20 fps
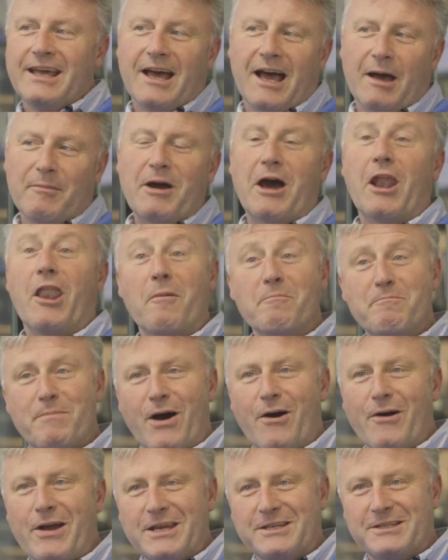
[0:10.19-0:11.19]
And I'm
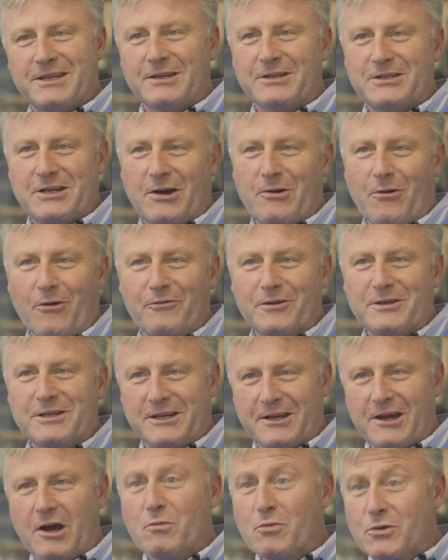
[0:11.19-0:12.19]
biased, and so
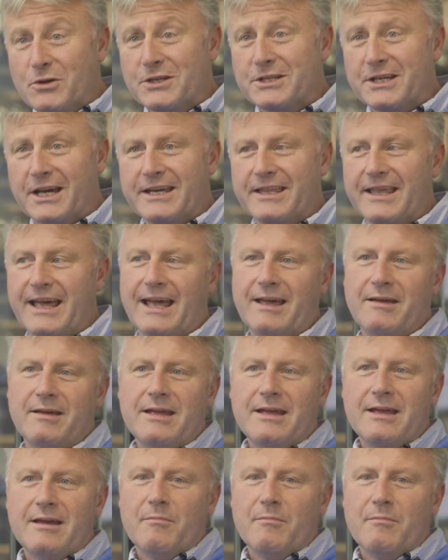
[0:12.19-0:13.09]
obviously I would say that.